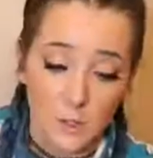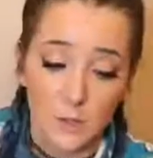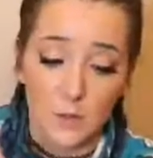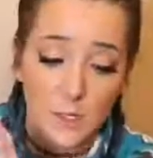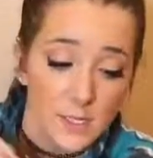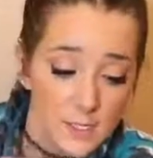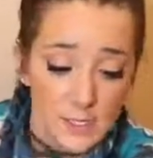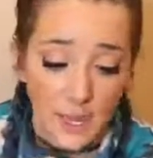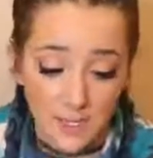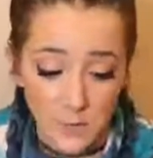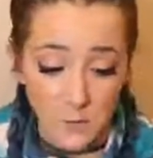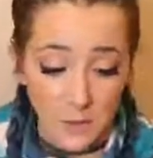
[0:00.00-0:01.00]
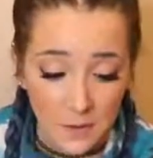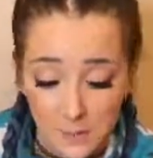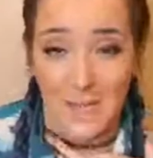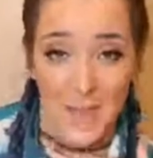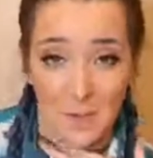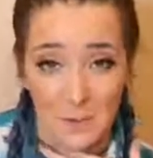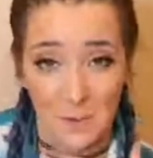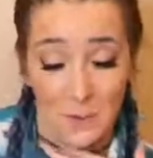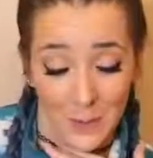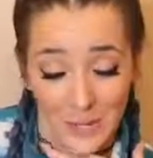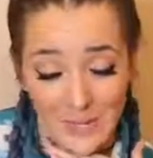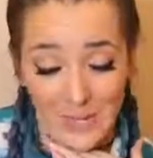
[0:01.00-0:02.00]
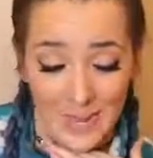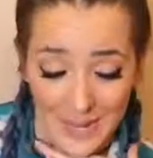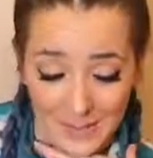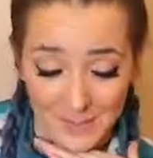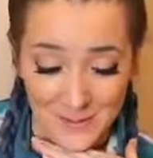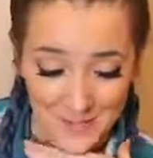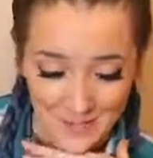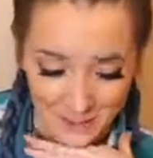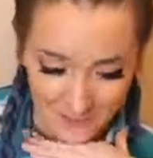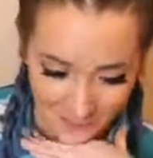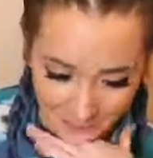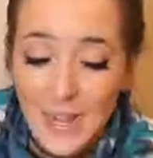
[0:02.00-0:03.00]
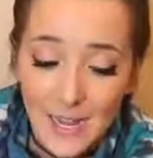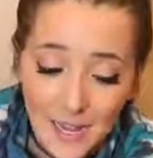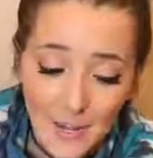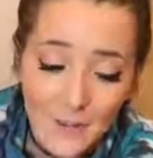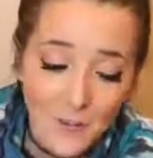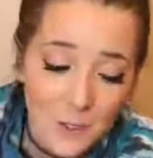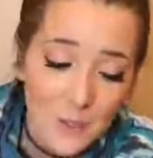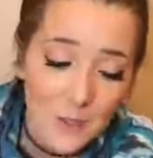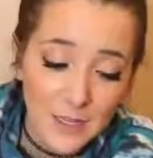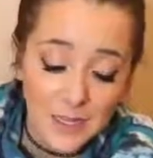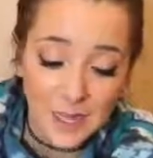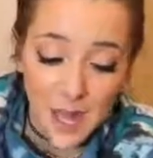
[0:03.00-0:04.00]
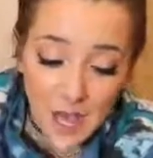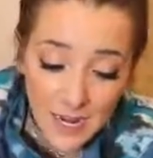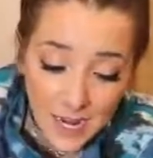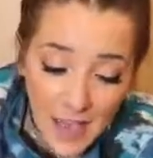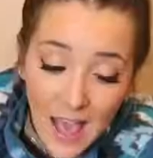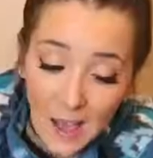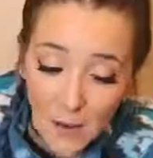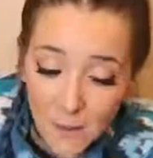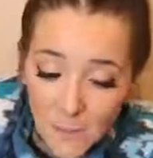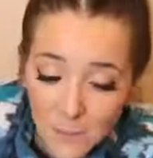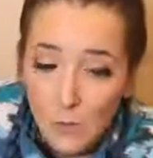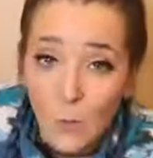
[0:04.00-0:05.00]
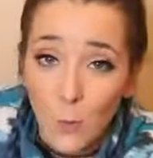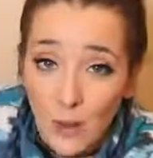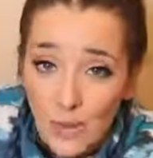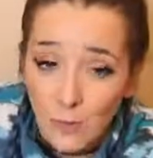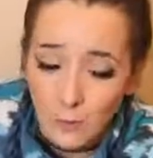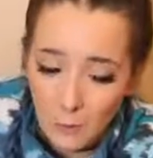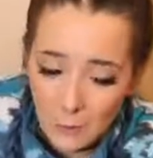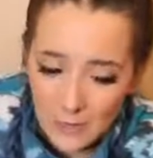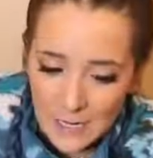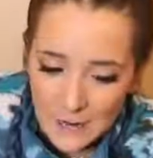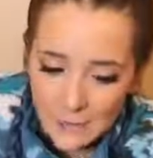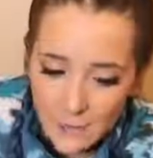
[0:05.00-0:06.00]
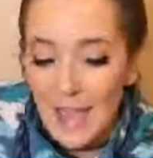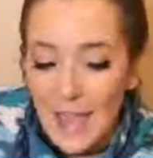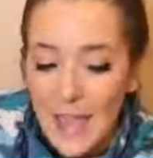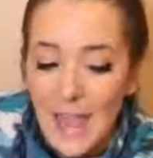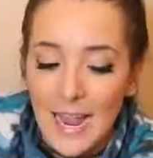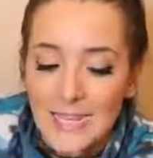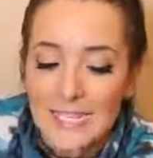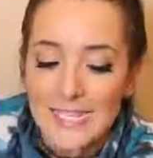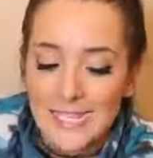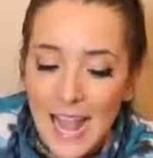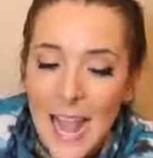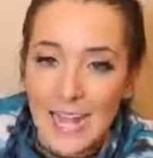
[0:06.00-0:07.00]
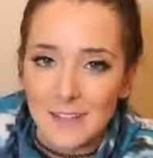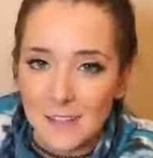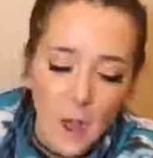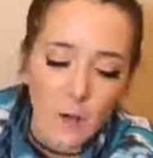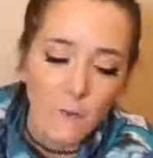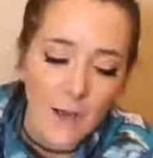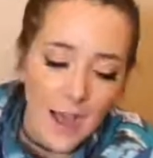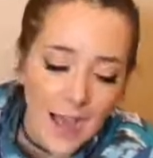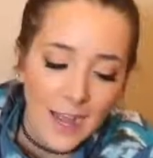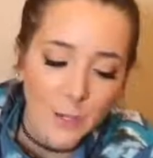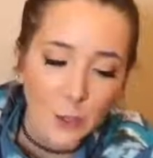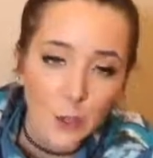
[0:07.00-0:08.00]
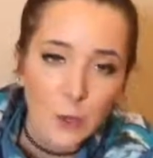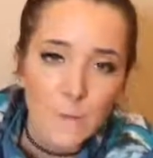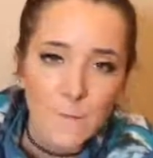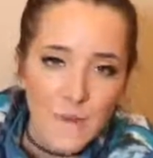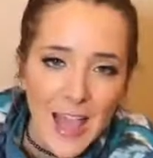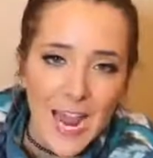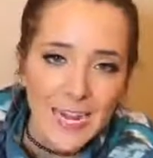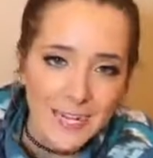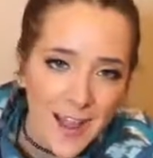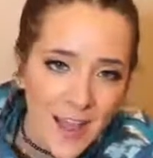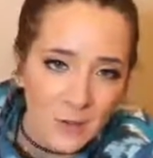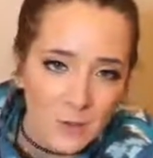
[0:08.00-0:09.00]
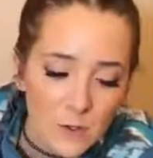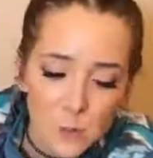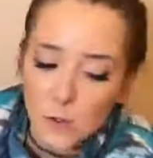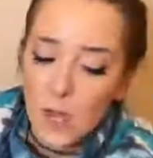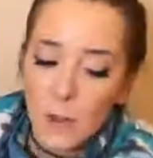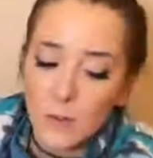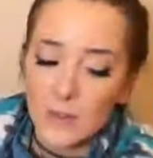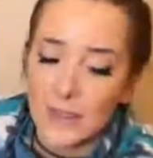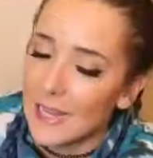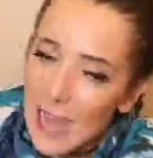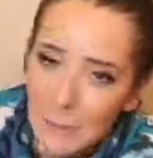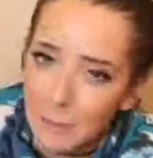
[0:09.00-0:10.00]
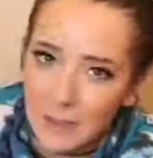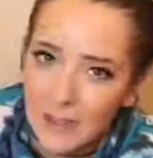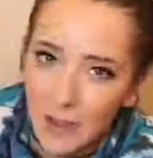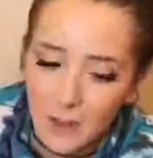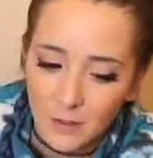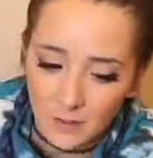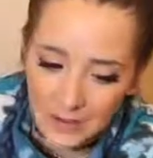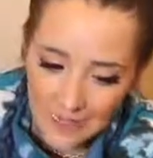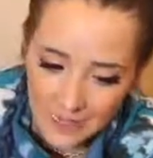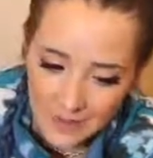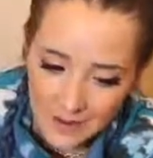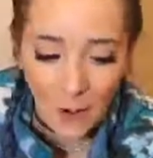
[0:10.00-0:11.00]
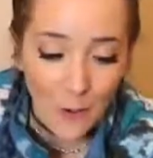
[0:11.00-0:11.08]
So this next one got me pretty hyped up. Individually cutting out, wait for it, a set of hot glue fake nails, which I will not be coloring in.